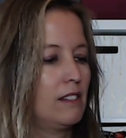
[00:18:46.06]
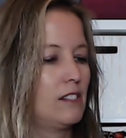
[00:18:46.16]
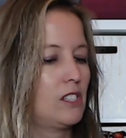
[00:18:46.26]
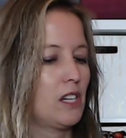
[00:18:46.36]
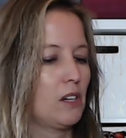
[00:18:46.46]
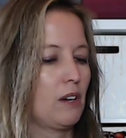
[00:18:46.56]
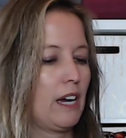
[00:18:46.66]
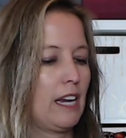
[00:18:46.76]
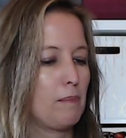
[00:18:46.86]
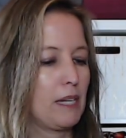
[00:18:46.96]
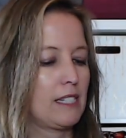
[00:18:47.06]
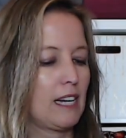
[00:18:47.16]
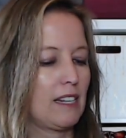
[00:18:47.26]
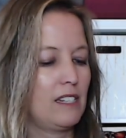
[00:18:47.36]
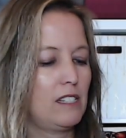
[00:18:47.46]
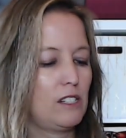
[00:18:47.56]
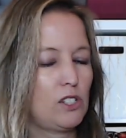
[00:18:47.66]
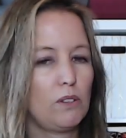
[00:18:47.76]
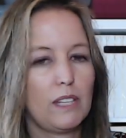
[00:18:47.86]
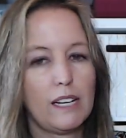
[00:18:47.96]
So I am excited. This is
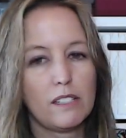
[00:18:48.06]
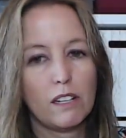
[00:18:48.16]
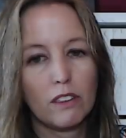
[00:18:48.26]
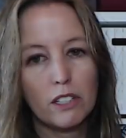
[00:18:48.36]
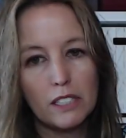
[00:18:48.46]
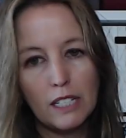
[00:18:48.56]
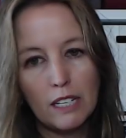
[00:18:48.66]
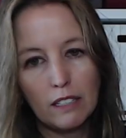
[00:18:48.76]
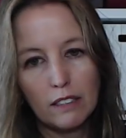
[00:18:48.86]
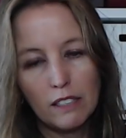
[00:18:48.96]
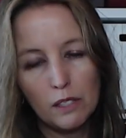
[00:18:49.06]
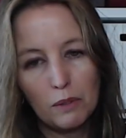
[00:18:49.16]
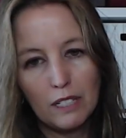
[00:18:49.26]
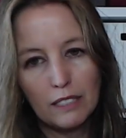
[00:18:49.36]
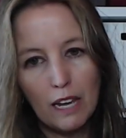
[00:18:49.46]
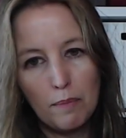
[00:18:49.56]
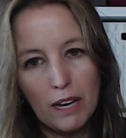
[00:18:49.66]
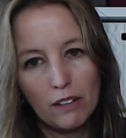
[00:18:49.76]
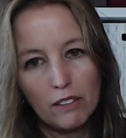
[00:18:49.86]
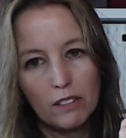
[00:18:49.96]
2013 is when these came
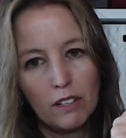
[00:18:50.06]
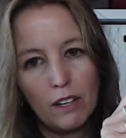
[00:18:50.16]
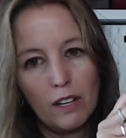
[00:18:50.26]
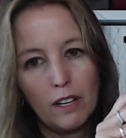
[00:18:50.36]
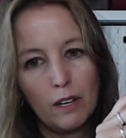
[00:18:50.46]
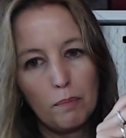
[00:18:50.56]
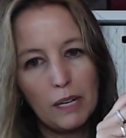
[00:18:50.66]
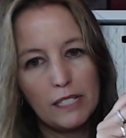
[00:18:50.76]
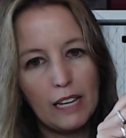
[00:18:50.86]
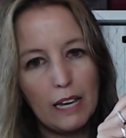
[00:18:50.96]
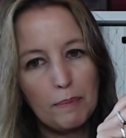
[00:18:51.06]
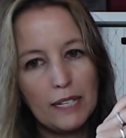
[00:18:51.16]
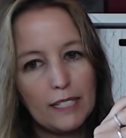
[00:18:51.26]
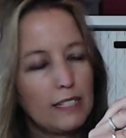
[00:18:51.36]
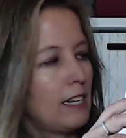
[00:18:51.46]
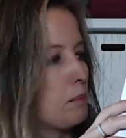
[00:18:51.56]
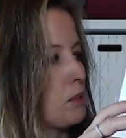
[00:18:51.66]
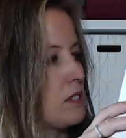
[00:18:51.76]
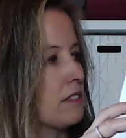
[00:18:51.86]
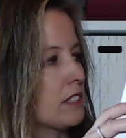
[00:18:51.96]
out. This is the ABC
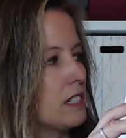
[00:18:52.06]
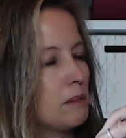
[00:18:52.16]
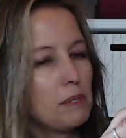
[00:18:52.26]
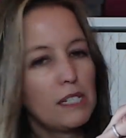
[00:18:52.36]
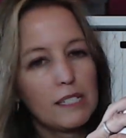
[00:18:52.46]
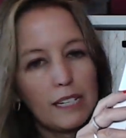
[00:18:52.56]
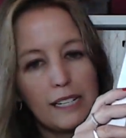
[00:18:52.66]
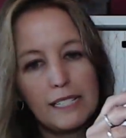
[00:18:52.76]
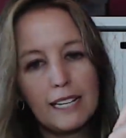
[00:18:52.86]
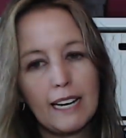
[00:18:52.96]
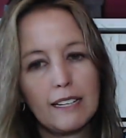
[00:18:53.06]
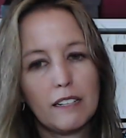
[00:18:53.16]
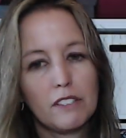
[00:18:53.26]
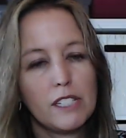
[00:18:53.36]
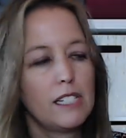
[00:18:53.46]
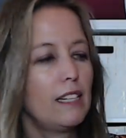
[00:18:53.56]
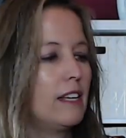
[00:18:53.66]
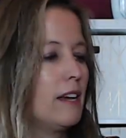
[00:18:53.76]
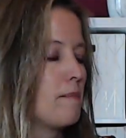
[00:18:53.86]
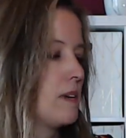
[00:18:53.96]
Samplers of Christmas. Like I said, I'd never seen
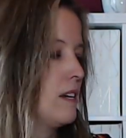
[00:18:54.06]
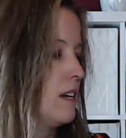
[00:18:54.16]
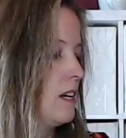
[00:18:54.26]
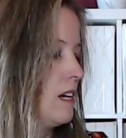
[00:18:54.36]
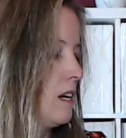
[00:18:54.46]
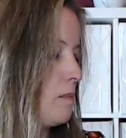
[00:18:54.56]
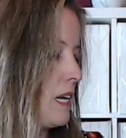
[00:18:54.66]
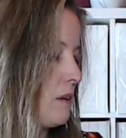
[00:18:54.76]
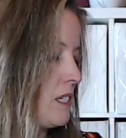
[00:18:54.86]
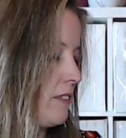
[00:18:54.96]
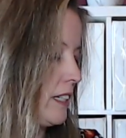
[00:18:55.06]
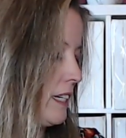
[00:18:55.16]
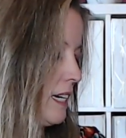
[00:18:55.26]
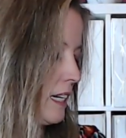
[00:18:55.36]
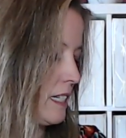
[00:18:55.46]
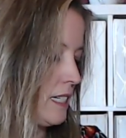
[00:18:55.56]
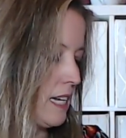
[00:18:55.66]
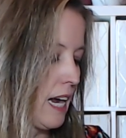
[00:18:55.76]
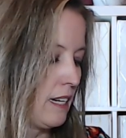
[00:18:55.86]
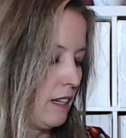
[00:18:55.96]
them, but I was very
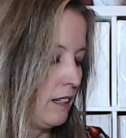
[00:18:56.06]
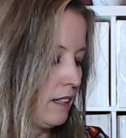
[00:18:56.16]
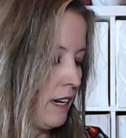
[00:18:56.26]
excited.